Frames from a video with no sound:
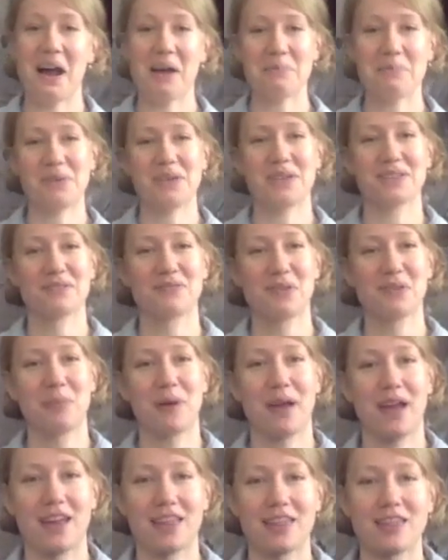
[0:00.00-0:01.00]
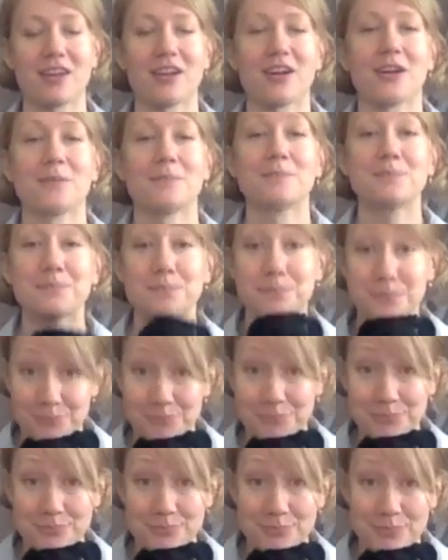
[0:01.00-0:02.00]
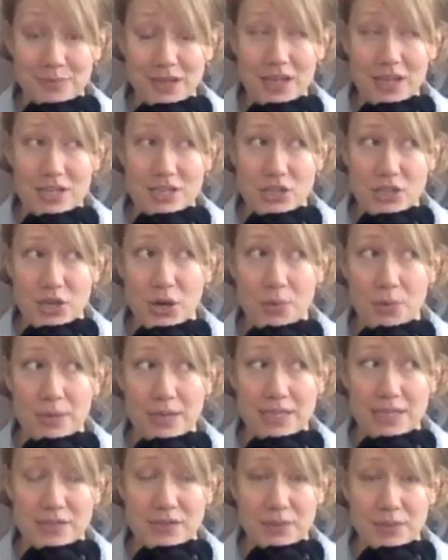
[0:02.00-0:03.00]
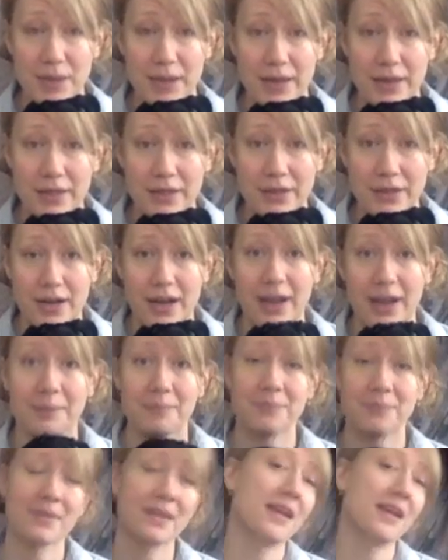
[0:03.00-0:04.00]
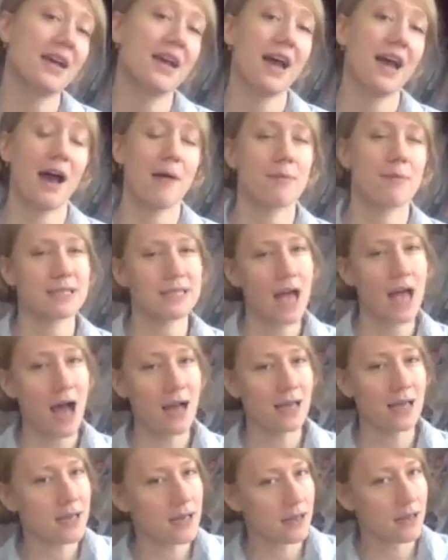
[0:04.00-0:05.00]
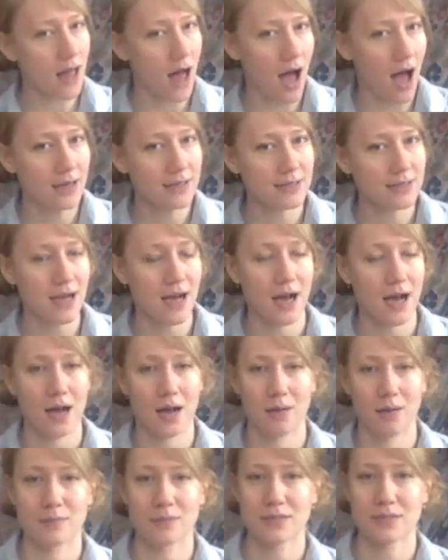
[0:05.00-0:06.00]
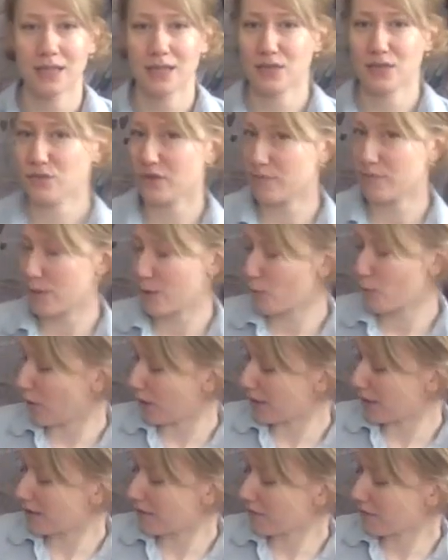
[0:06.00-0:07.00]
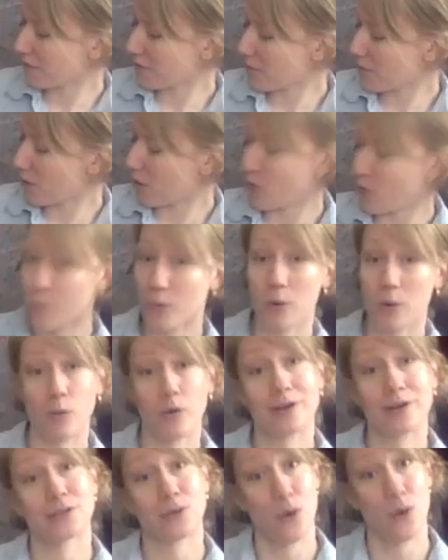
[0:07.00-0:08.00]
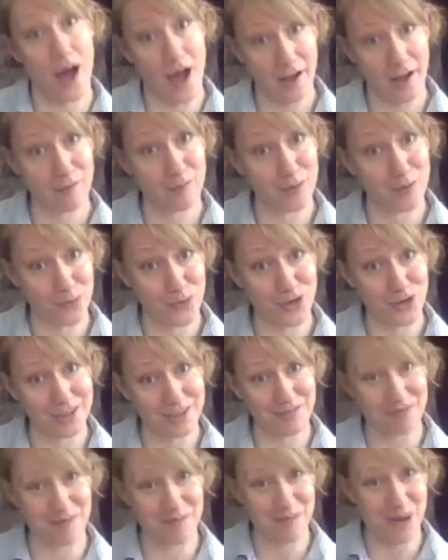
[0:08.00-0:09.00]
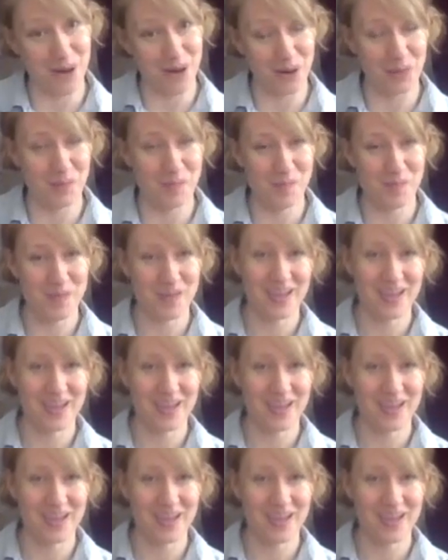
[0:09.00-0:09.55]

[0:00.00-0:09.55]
Peaceful Panther. So Peaceful Panther and I have been talking a lot since we've been working from home, or more so I've been working from home.